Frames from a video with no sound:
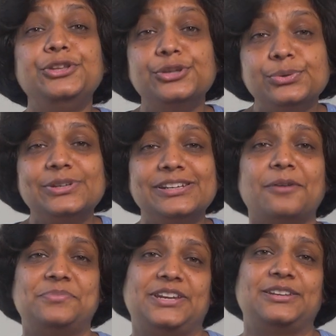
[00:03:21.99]
you can
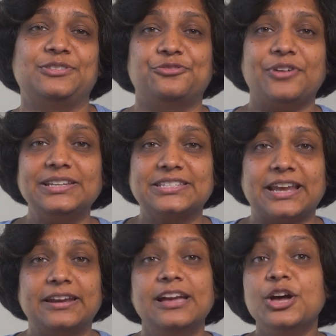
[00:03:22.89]
update the front
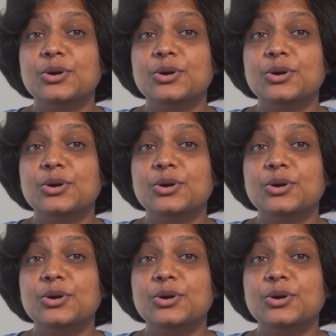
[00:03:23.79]
end